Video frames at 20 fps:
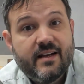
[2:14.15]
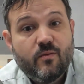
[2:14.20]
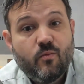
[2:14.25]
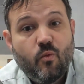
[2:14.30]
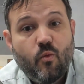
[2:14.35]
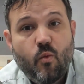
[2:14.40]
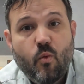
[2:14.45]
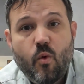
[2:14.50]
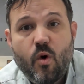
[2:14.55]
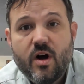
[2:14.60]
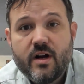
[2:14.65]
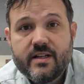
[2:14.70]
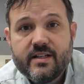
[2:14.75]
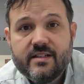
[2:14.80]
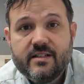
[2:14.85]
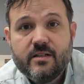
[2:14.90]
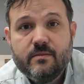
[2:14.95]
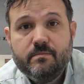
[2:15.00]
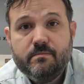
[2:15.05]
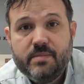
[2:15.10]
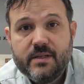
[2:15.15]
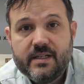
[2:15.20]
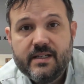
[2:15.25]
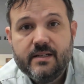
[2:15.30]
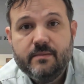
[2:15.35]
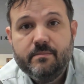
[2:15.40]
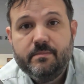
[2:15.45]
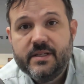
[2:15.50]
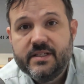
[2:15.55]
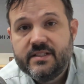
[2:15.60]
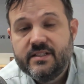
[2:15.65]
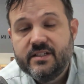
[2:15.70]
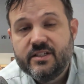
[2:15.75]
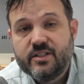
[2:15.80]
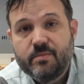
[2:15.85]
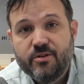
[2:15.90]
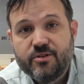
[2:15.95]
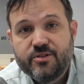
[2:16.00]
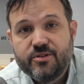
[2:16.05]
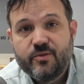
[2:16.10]
and wanted to be a business
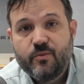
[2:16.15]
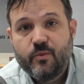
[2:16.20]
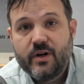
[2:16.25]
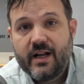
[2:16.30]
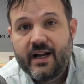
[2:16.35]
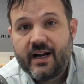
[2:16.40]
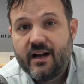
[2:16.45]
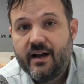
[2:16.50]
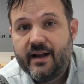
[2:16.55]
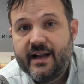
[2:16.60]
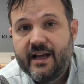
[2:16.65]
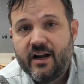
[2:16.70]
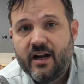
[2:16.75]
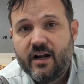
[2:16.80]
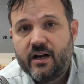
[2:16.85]
person when I got out.